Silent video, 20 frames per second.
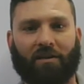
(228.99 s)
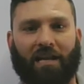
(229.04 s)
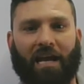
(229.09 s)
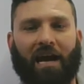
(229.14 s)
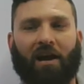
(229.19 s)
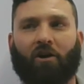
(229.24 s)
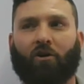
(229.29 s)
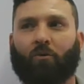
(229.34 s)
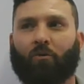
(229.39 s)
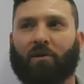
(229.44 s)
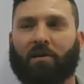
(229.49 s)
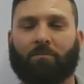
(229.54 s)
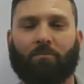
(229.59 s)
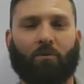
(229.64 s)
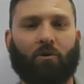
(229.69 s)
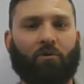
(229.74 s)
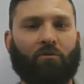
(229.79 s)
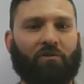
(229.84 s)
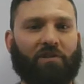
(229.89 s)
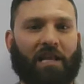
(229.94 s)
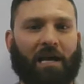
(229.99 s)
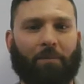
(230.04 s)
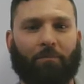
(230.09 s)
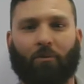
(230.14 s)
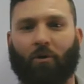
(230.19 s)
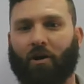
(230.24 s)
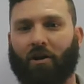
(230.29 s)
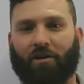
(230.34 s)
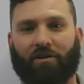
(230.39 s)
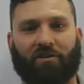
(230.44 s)
How are we moving that
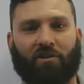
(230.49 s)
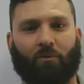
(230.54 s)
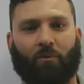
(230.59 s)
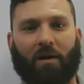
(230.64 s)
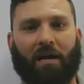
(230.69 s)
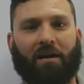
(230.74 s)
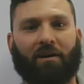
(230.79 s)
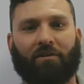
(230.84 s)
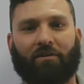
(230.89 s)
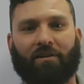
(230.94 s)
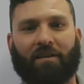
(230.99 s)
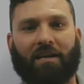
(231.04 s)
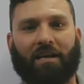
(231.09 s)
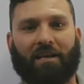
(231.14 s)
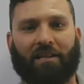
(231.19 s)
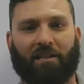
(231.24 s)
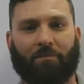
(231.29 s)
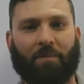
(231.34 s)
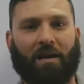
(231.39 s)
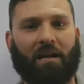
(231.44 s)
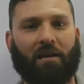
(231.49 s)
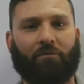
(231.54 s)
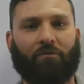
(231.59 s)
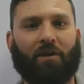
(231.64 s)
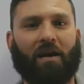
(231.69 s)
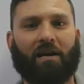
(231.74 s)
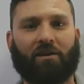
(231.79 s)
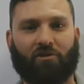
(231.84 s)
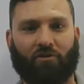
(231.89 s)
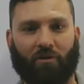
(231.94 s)
product around the
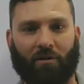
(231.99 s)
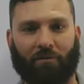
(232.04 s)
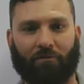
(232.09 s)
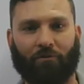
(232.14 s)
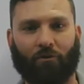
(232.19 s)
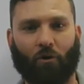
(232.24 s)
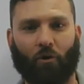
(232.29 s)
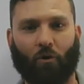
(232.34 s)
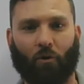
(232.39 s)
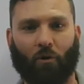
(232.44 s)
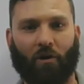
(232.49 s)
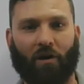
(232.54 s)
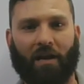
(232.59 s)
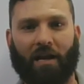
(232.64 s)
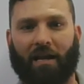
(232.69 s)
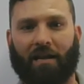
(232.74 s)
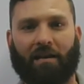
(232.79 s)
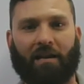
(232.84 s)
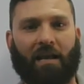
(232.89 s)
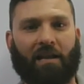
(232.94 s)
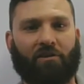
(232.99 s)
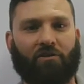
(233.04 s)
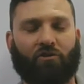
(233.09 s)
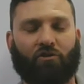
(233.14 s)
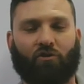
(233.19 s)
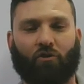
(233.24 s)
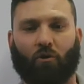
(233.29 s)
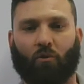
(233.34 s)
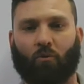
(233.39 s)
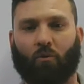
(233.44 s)
manufacturing floor, and
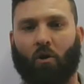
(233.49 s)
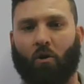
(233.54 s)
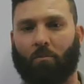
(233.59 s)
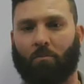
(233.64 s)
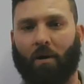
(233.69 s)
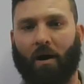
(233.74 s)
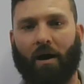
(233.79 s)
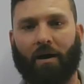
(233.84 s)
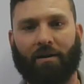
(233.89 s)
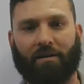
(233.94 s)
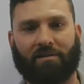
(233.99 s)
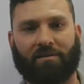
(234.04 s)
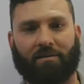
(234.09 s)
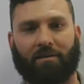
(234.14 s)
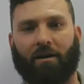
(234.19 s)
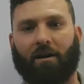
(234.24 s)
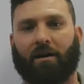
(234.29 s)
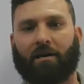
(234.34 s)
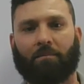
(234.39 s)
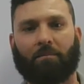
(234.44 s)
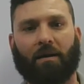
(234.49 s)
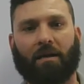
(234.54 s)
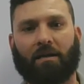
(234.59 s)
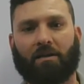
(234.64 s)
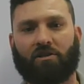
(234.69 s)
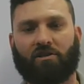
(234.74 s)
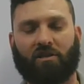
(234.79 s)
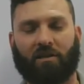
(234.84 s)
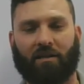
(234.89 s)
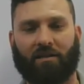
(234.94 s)
through robotics and
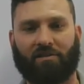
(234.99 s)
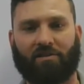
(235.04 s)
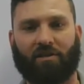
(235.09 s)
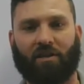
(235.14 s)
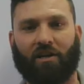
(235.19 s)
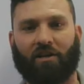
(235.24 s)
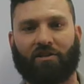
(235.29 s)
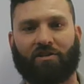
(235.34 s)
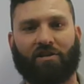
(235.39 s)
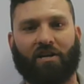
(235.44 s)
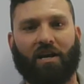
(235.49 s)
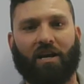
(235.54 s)
automation and such.